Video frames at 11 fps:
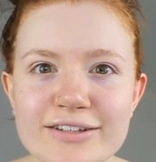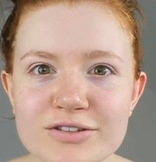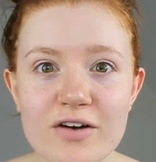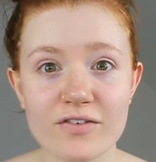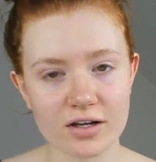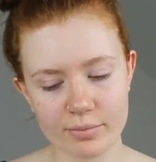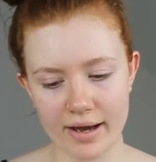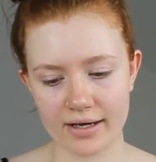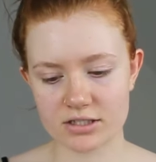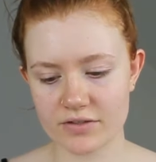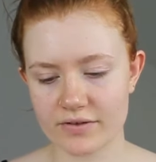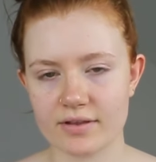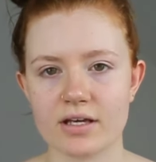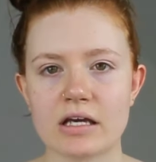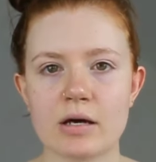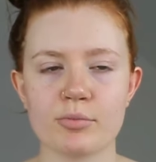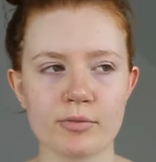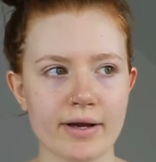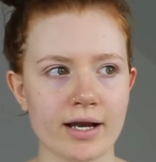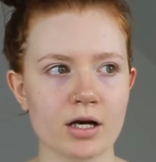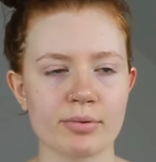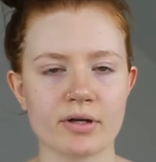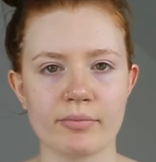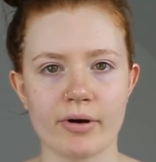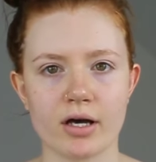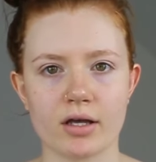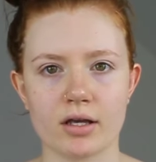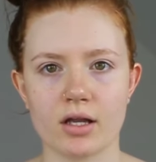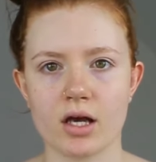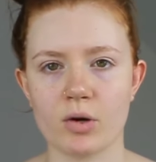so I've unpackaged everything, put my hair up in a bun